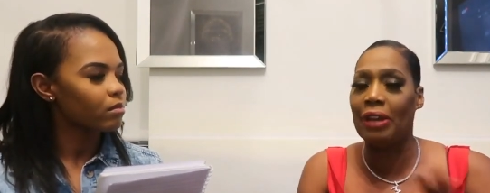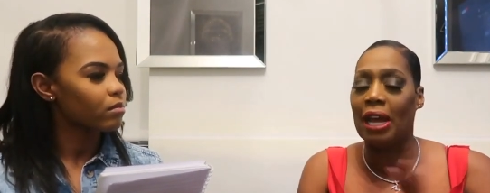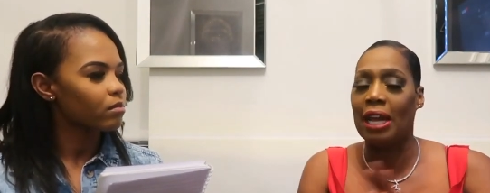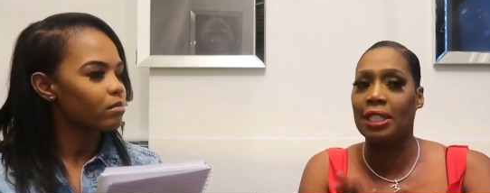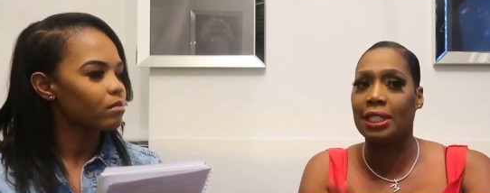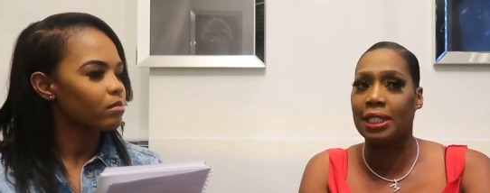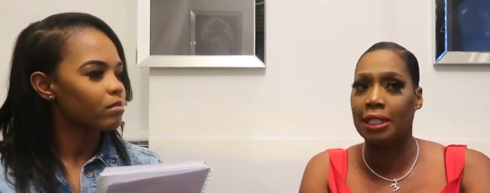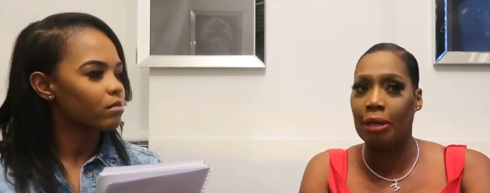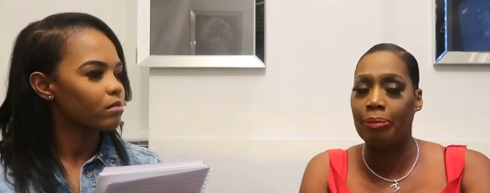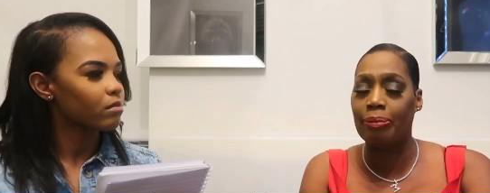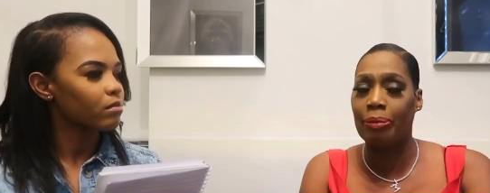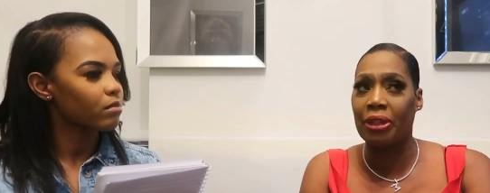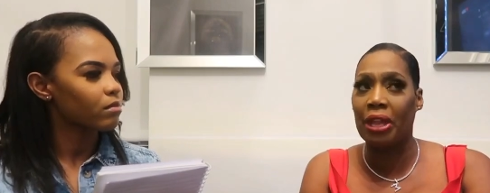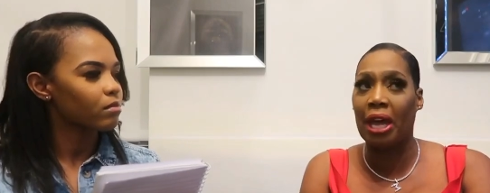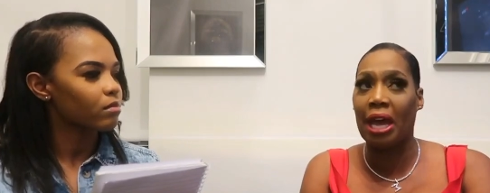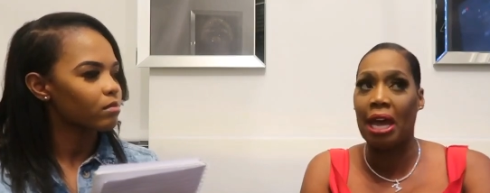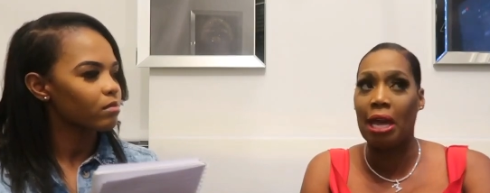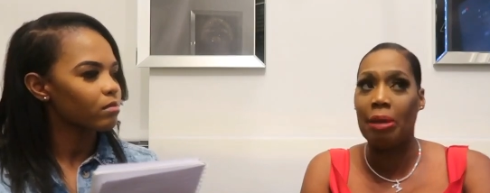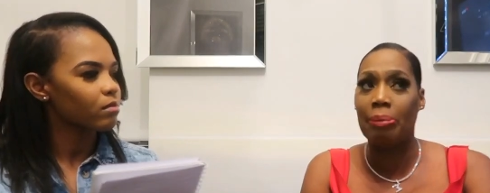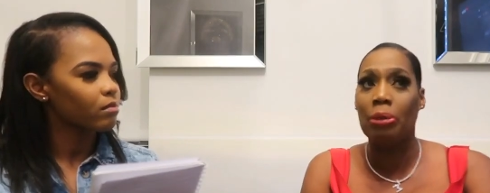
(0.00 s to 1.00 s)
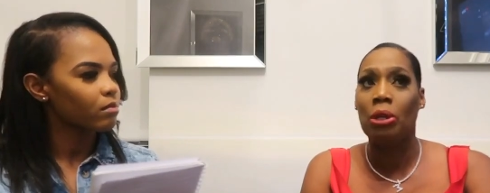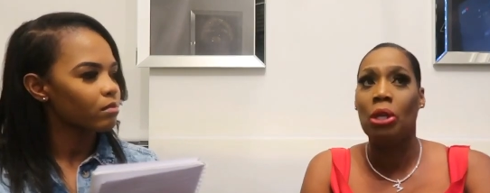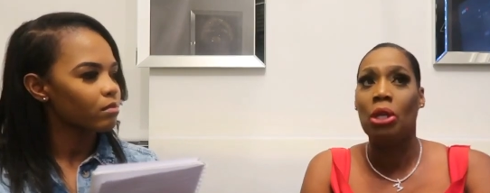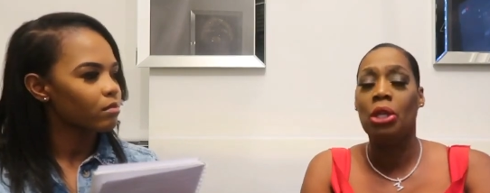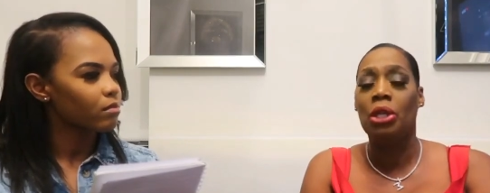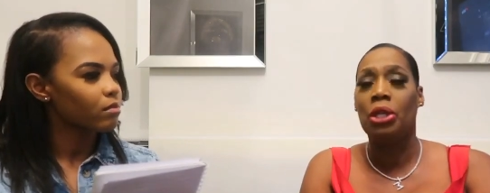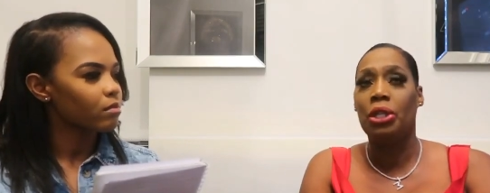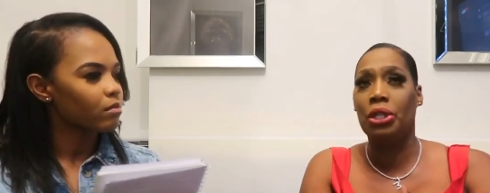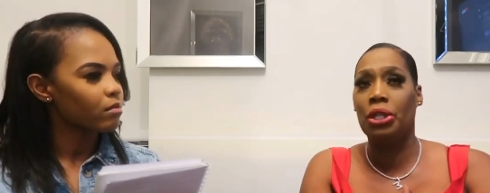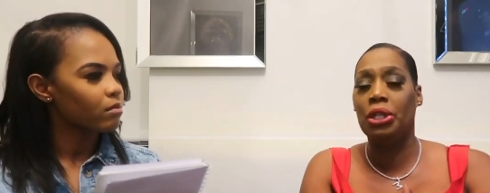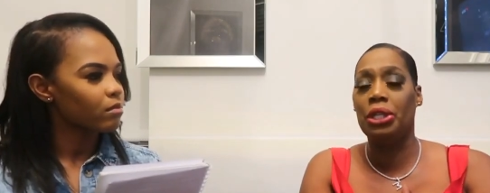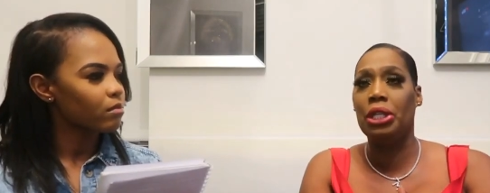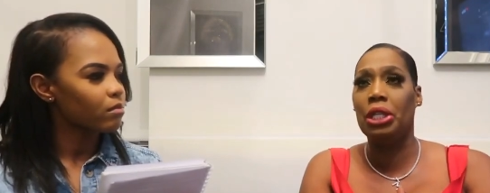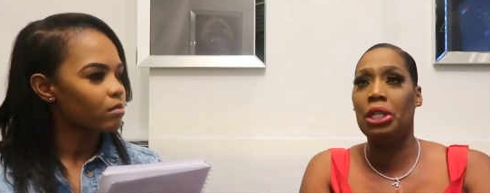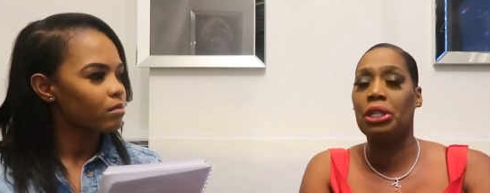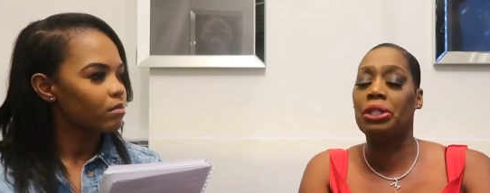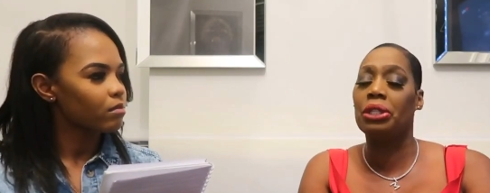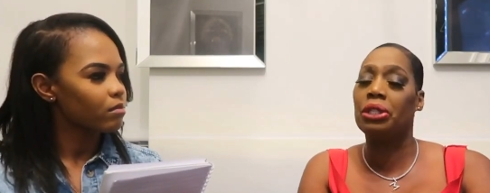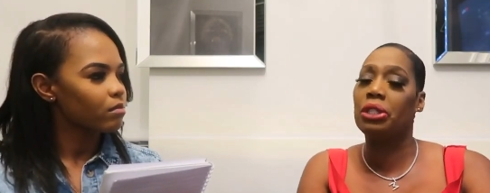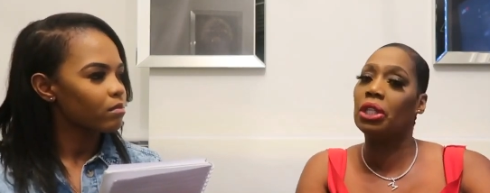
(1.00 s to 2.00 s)
Speaker 1: Like sometimes you
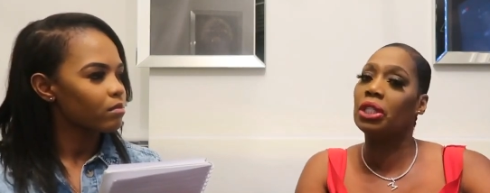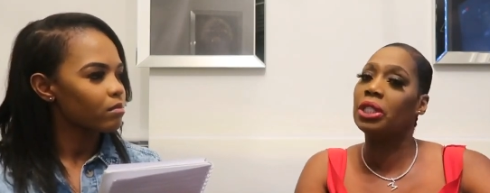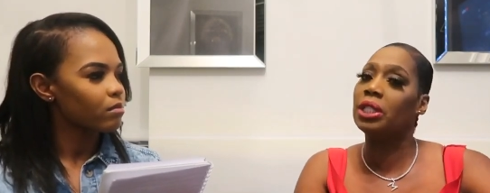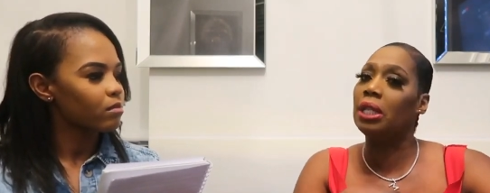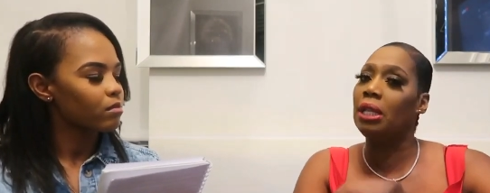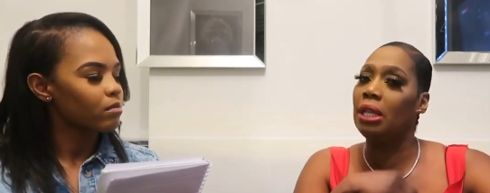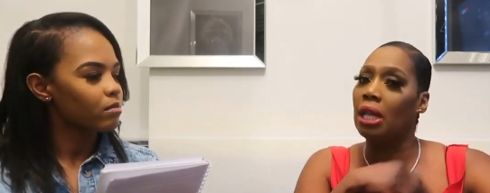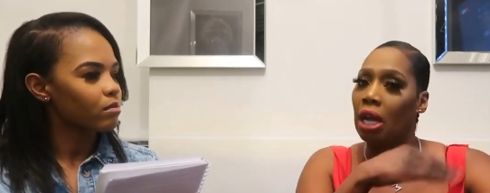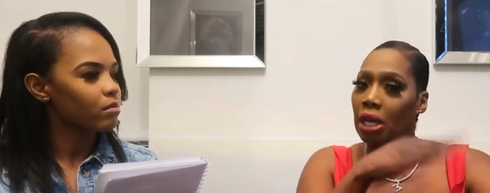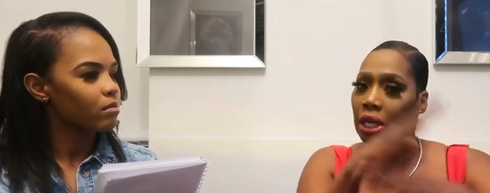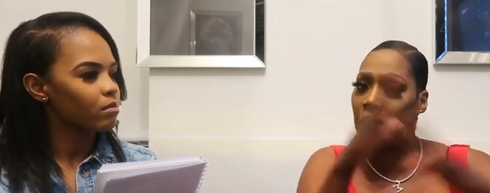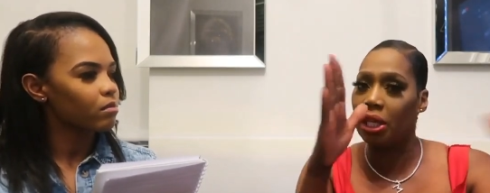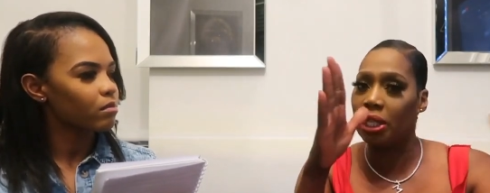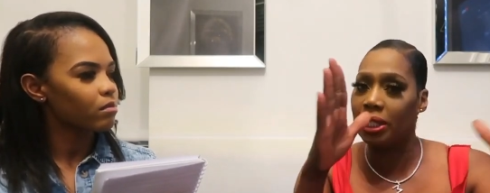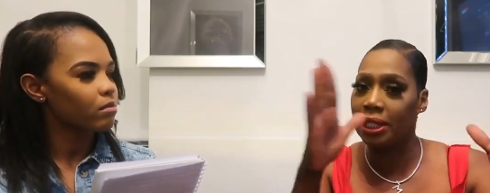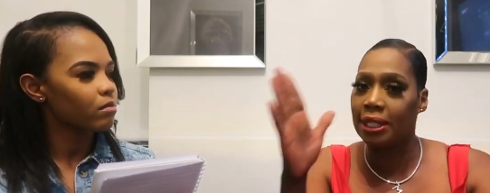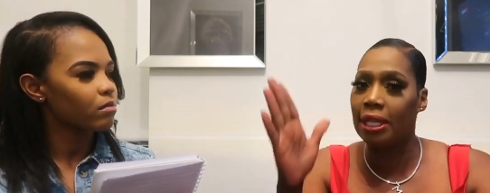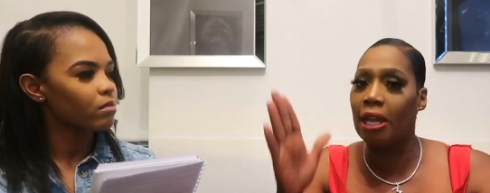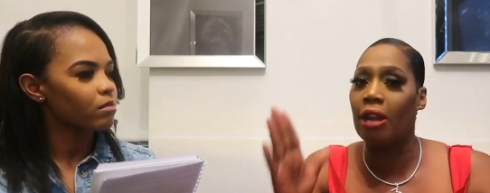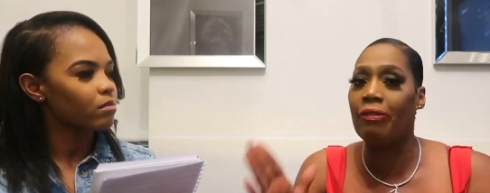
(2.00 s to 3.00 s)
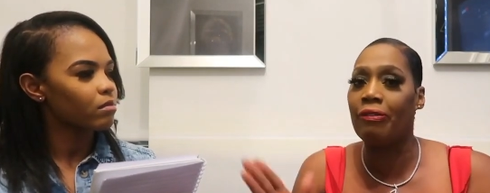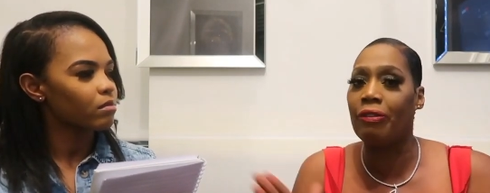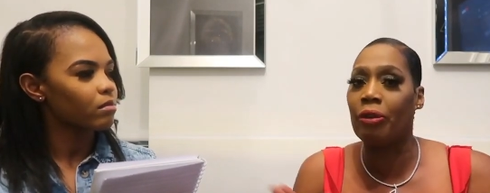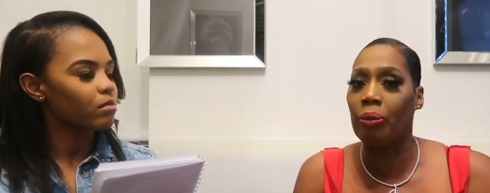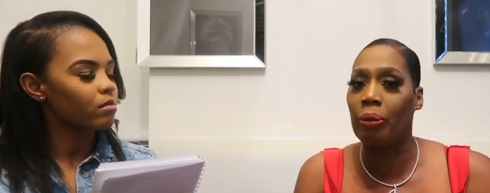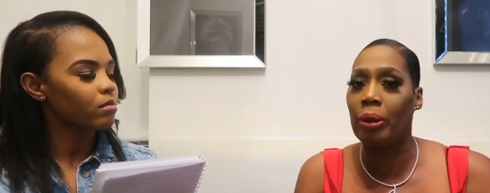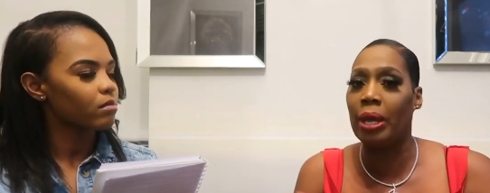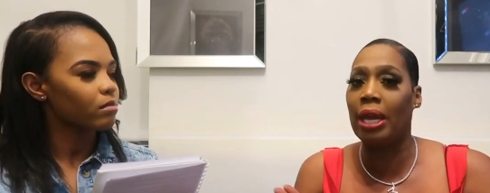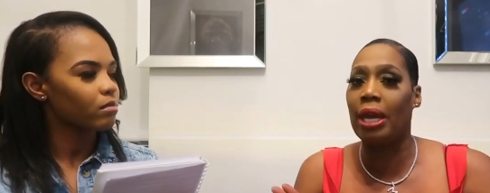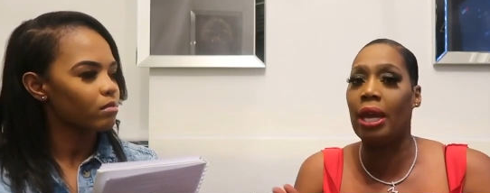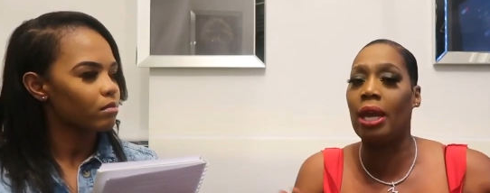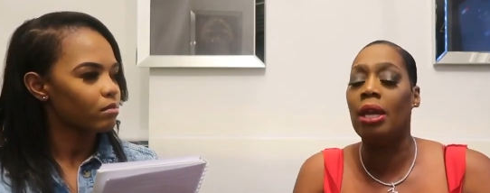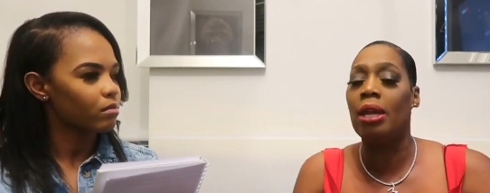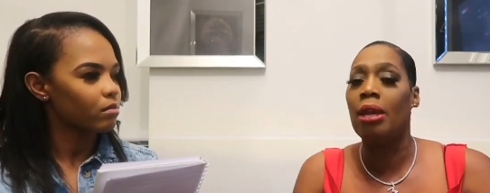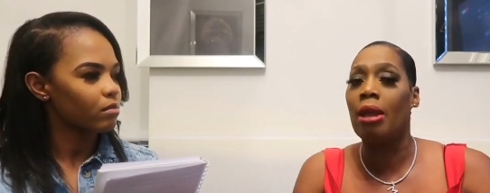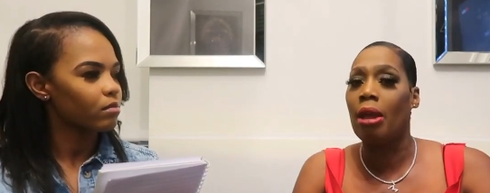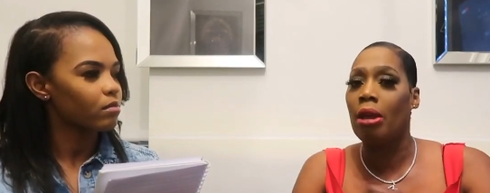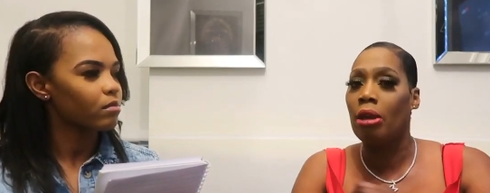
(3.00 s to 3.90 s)
need to just lock yourself away,